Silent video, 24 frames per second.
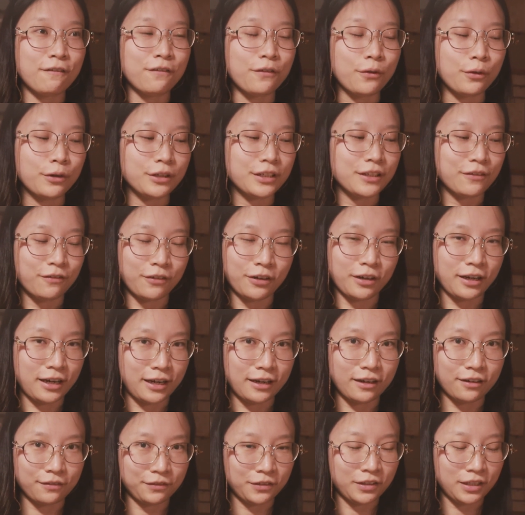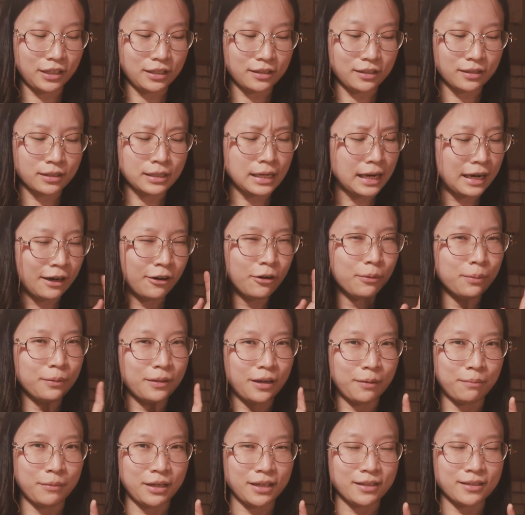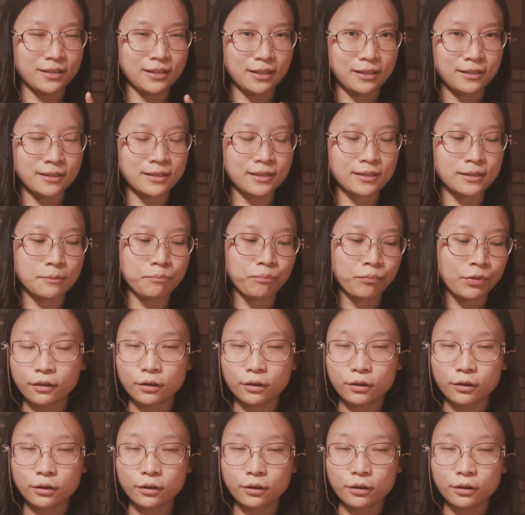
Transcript: for different kind of things. I hope that makes sense.